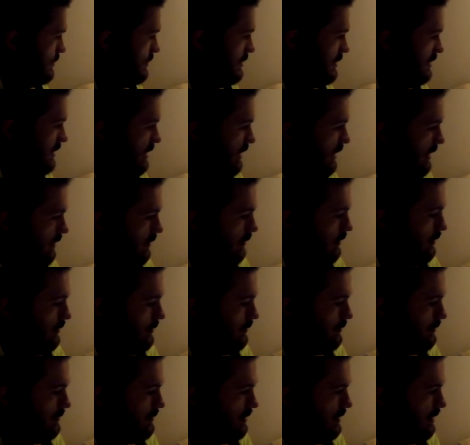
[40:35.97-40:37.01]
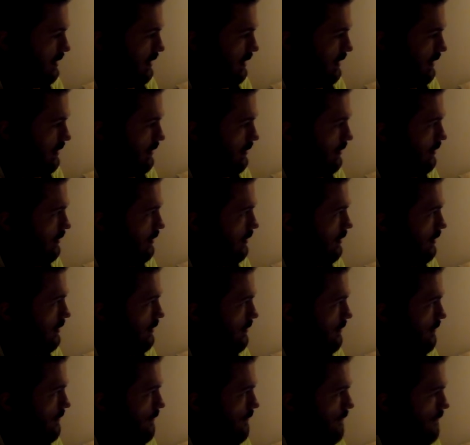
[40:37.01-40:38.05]
see how it goes today.
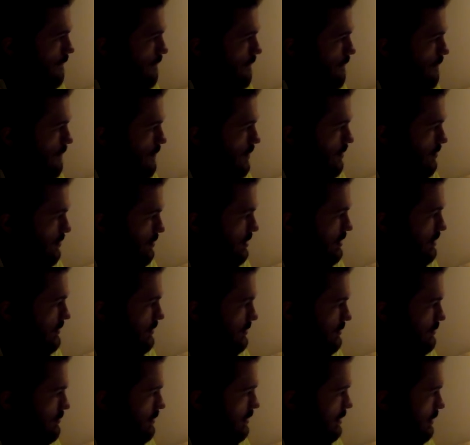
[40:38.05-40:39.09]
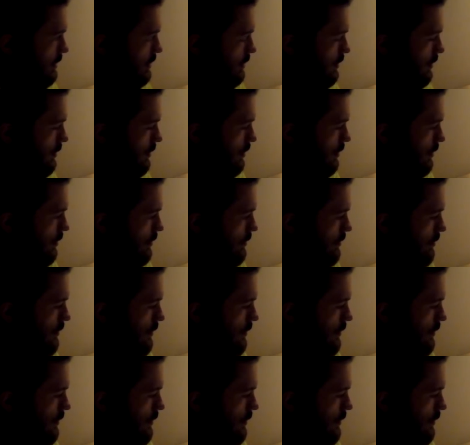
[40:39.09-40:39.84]
Um, I'm pretty much ready to go